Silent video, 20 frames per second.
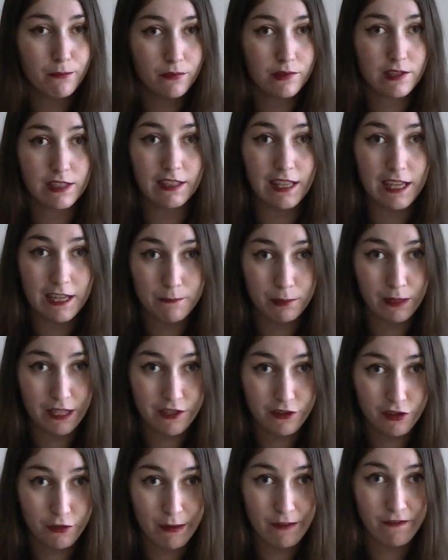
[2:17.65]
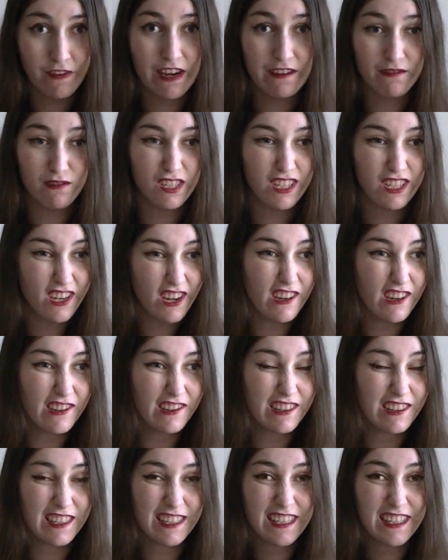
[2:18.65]
Delain played all my favourite
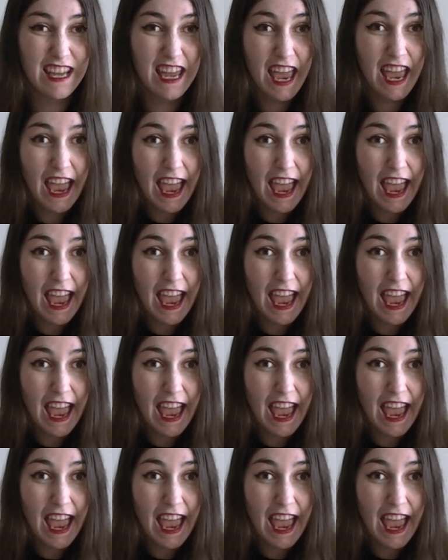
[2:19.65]
songs.